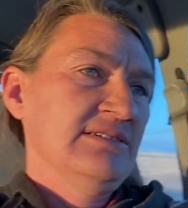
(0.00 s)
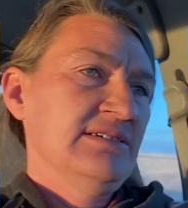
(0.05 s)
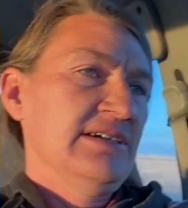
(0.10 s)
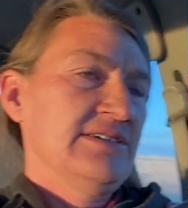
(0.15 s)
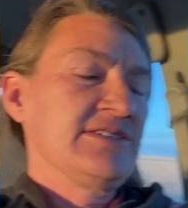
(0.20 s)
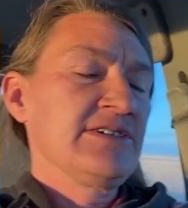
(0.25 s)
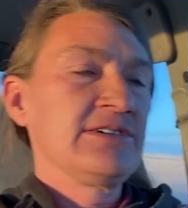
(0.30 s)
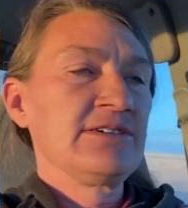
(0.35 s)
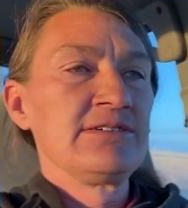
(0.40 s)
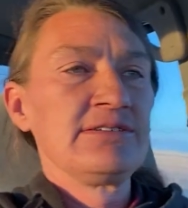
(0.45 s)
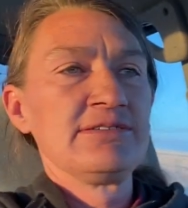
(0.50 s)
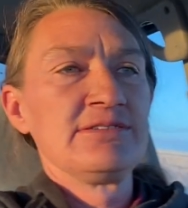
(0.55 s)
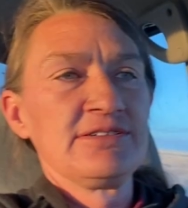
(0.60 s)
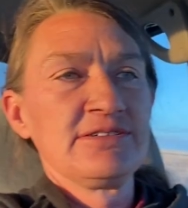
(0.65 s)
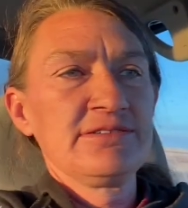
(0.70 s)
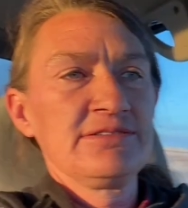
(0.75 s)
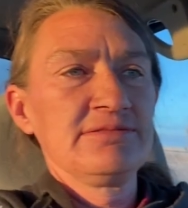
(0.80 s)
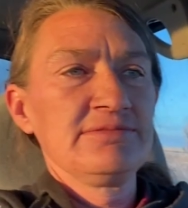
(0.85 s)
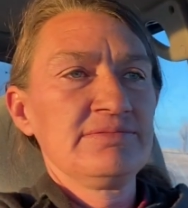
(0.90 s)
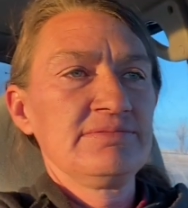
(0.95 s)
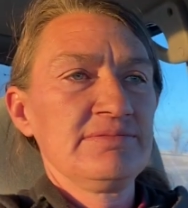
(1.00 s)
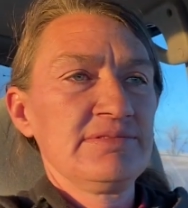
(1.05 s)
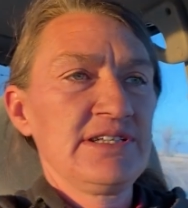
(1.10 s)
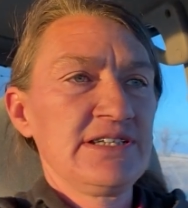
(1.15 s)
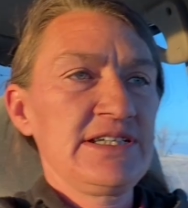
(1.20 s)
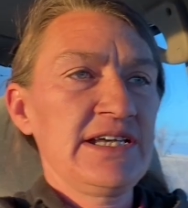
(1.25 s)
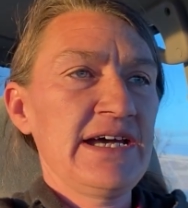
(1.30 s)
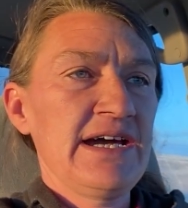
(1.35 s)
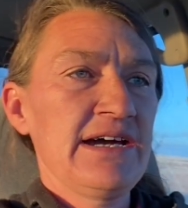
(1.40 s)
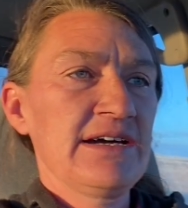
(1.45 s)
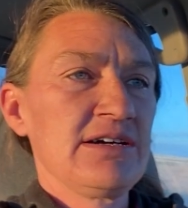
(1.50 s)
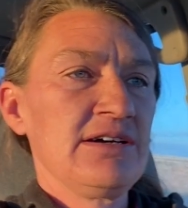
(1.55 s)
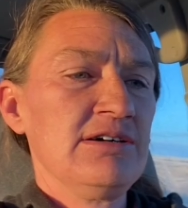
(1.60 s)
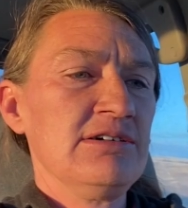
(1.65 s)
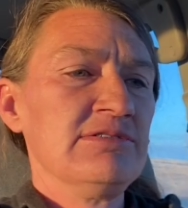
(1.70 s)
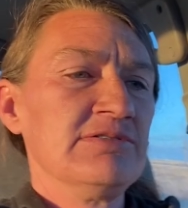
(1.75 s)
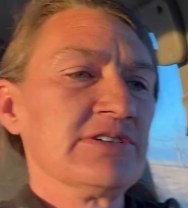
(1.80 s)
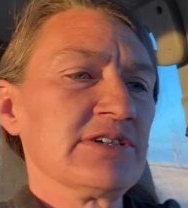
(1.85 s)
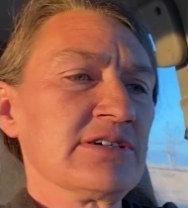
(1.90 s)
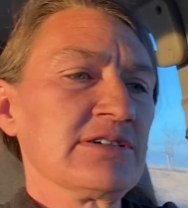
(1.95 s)
I turned the tag
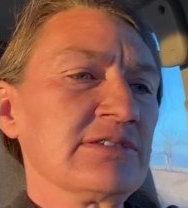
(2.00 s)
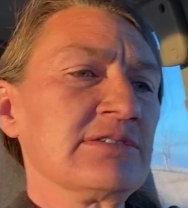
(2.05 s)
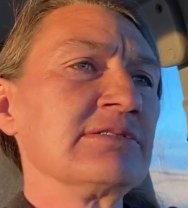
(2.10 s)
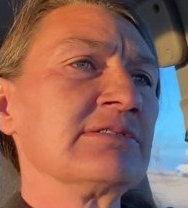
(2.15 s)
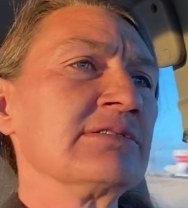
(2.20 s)
over,